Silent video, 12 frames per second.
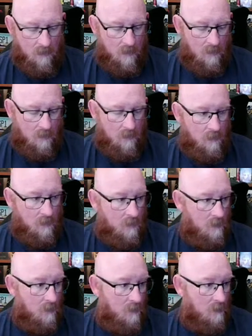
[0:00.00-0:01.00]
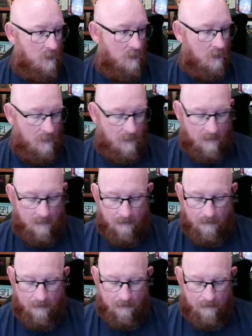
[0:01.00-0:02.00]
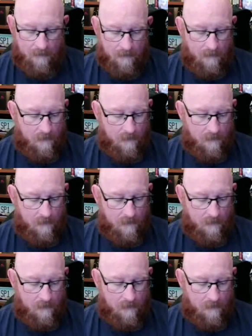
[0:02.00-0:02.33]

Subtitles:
(no one is talking)